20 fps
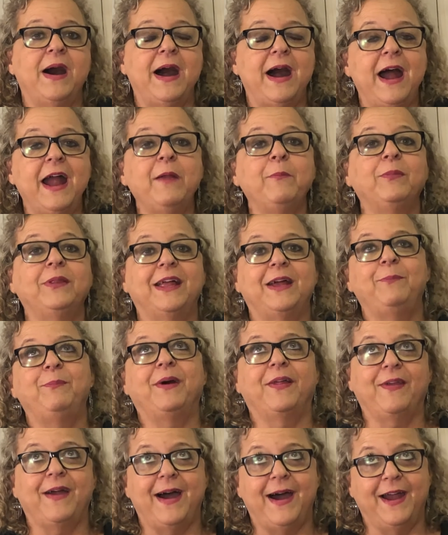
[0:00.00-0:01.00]
I'm led by
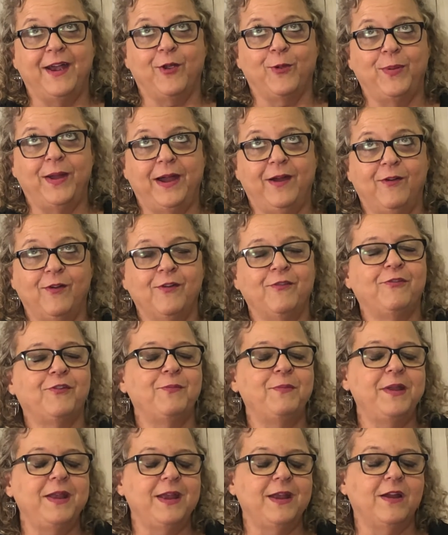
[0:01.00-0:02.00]
the higher power. For
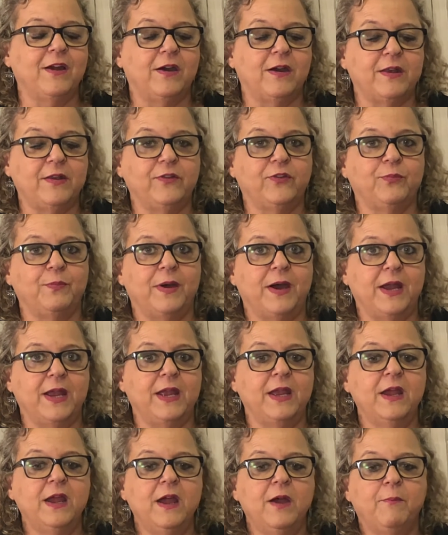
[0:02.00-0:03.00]
me, God is my
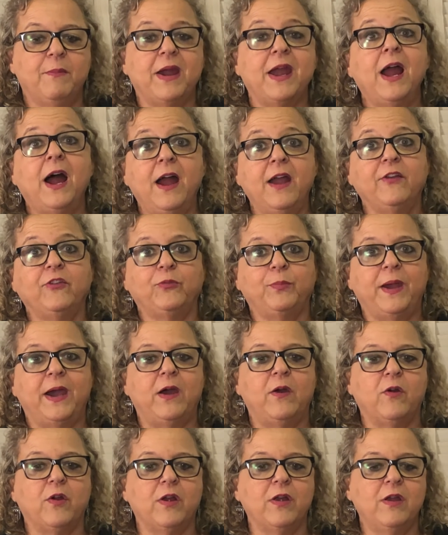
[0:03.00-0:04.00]
highest
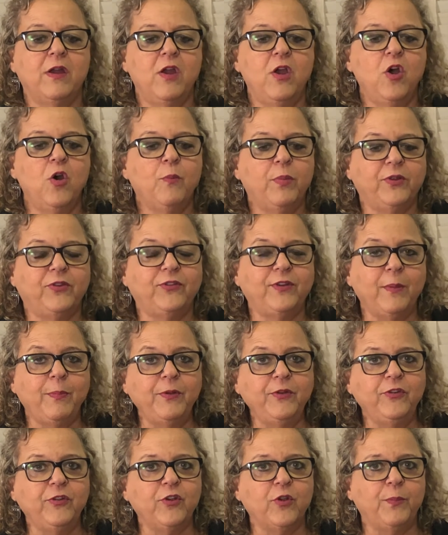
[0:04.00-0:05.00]
power. But step
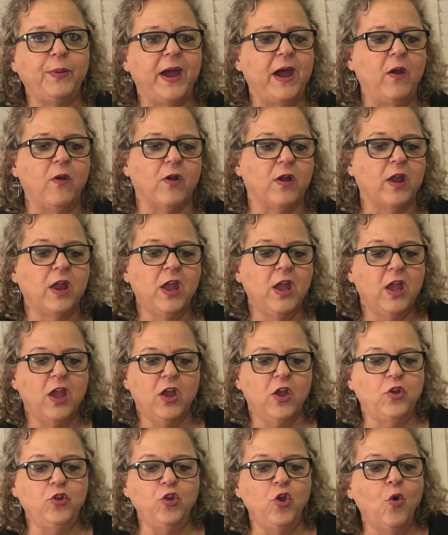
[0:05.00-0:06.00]
into your power.
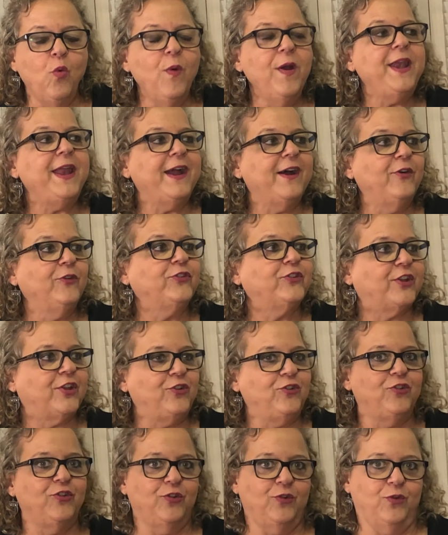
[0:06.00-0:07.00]
No one else can
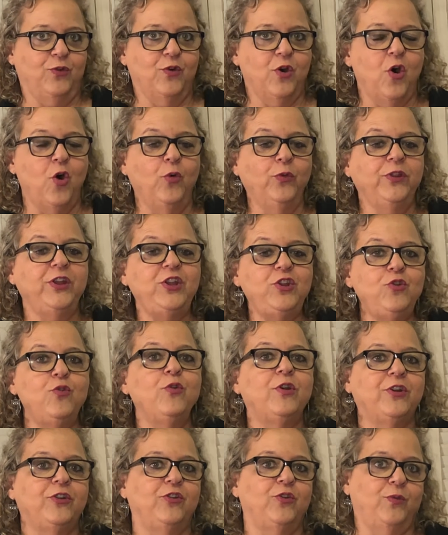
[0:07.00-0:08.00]
do. Only you
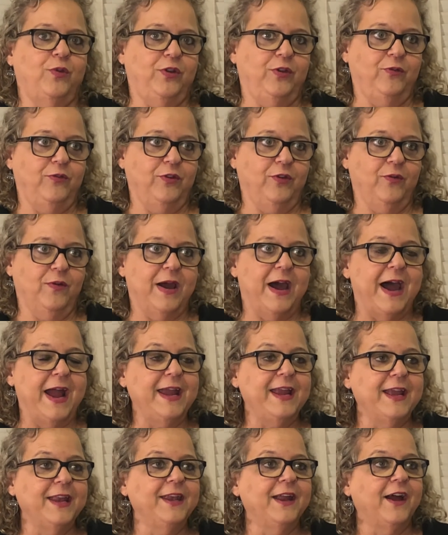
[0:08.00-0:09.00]
can do what you do. I
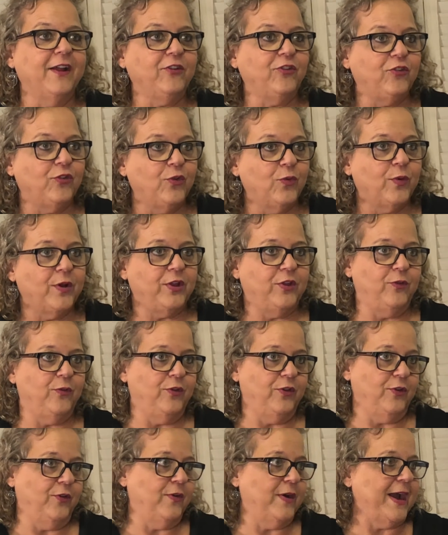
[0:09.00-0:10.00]
cannot do what you
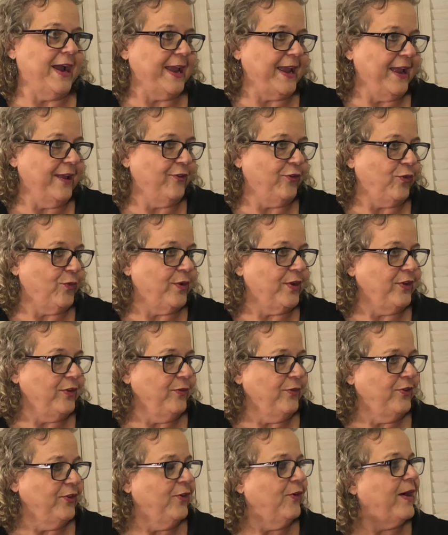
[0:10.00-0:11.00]
do. I can't do what you
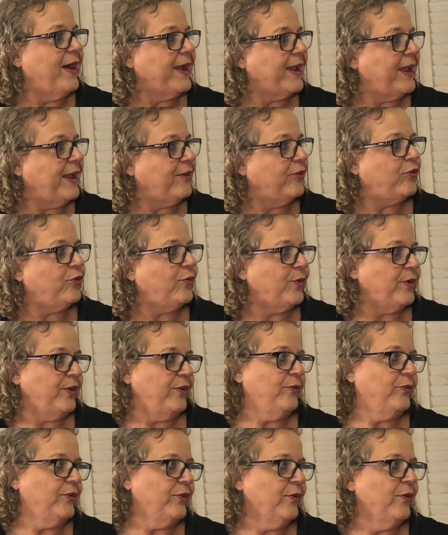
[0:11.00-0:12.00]
do. I can't do what
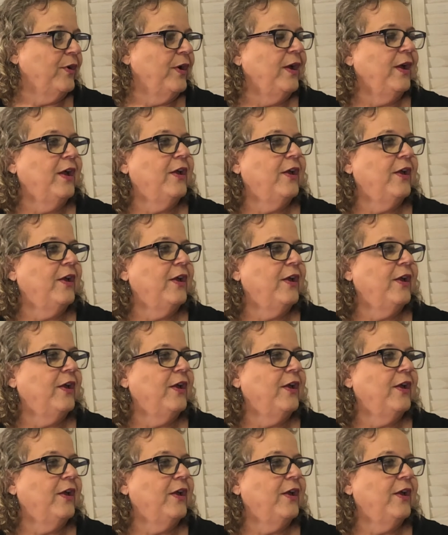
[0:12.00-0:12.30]
you do.